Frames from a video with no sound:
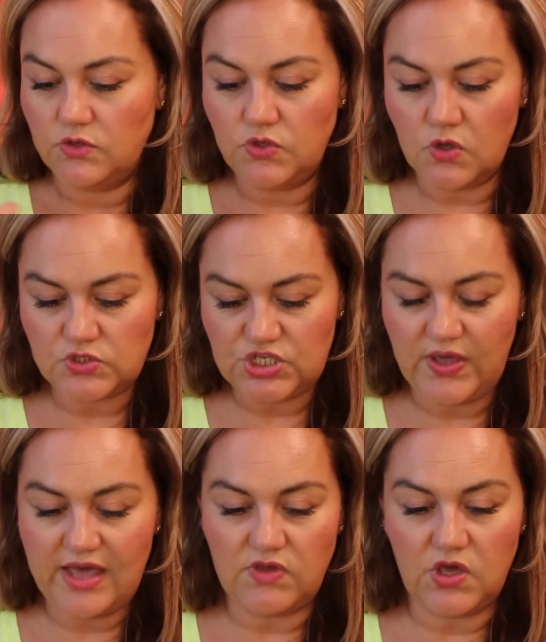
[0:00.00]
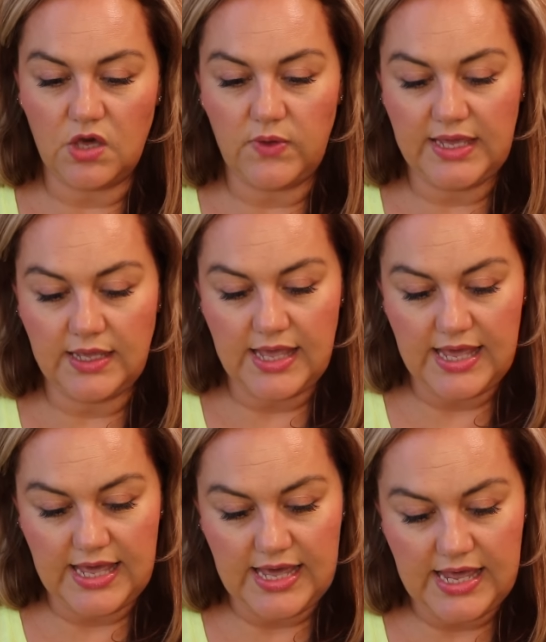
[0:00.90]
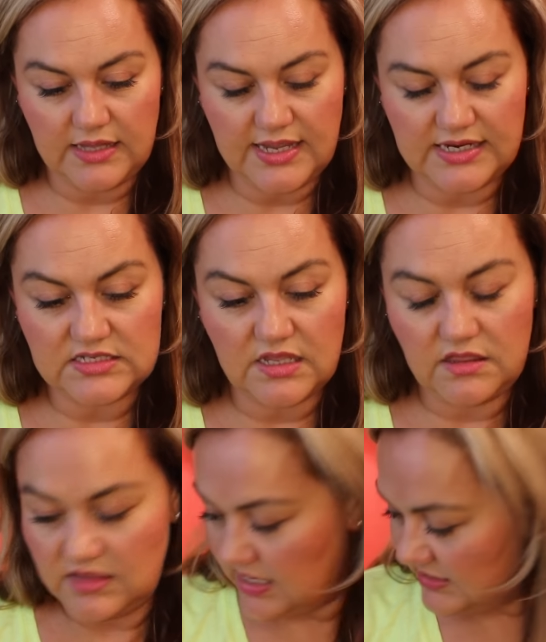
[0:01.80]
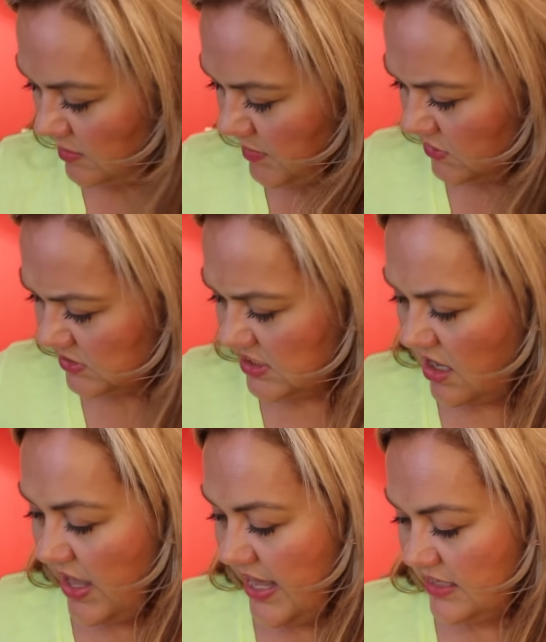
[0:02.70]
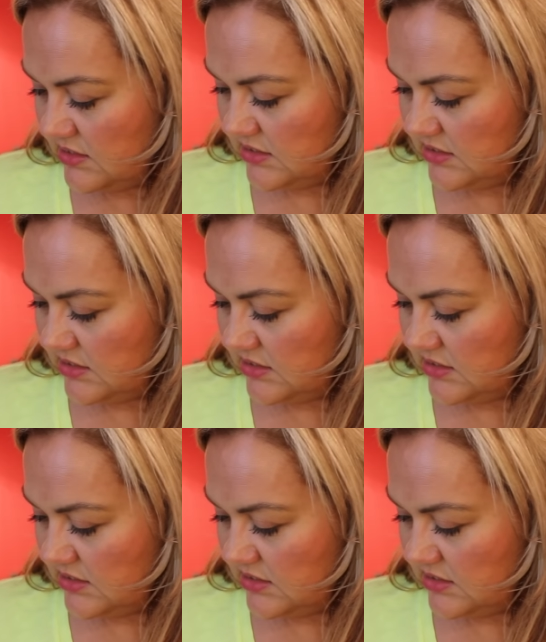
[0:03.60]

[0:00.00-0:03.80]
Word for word: not too heavy going, and that is a 30mm size.